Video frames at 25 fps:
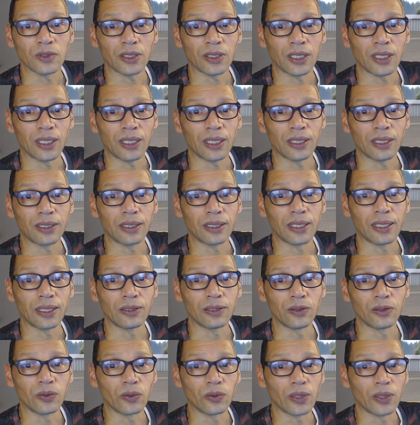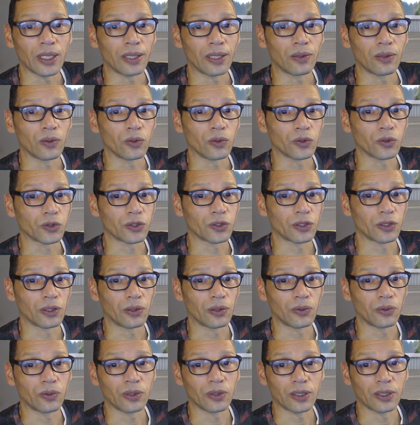And then you can
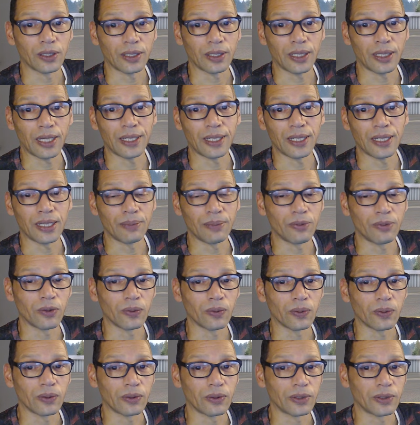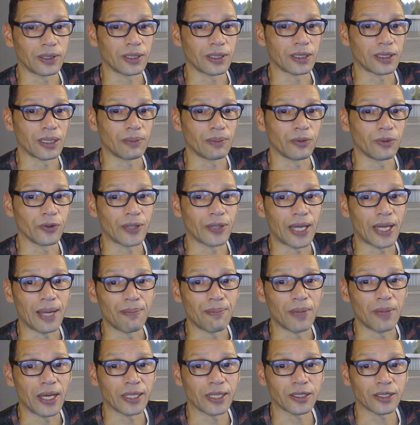also uh, enable or disable the
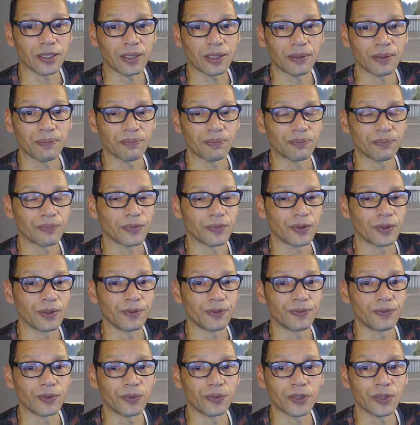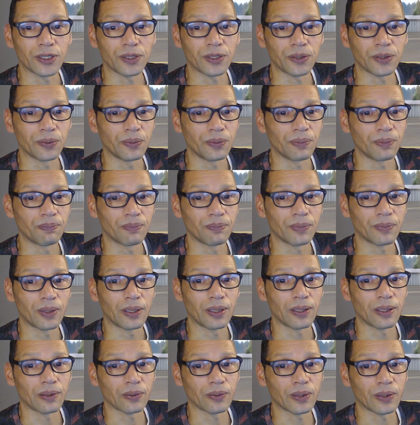hand mask if you wish to
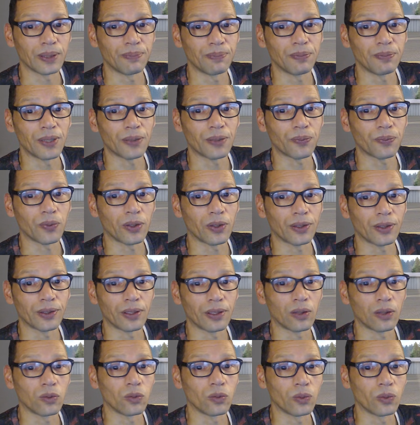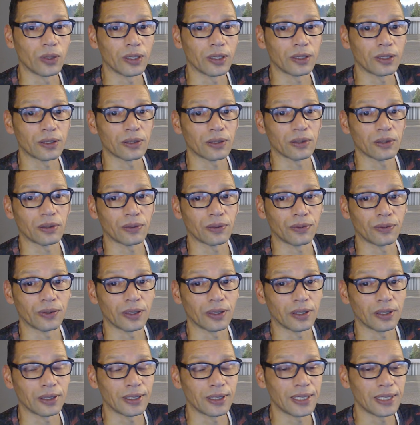uh, keep that one always on um,
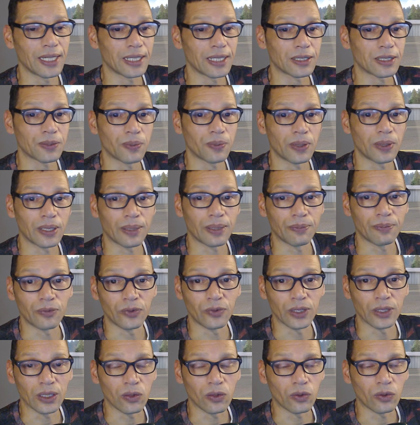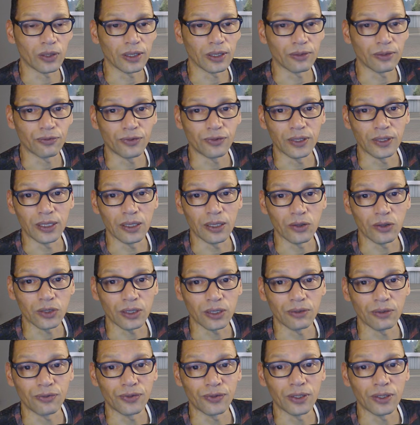uh, yes when I'm recording videos
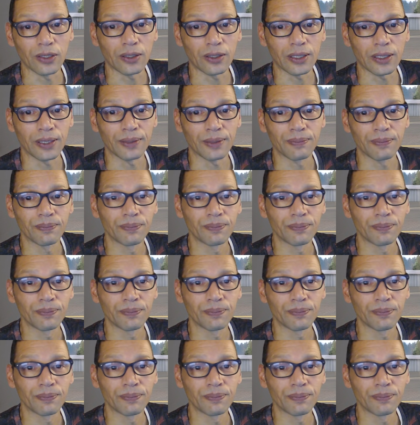in VR.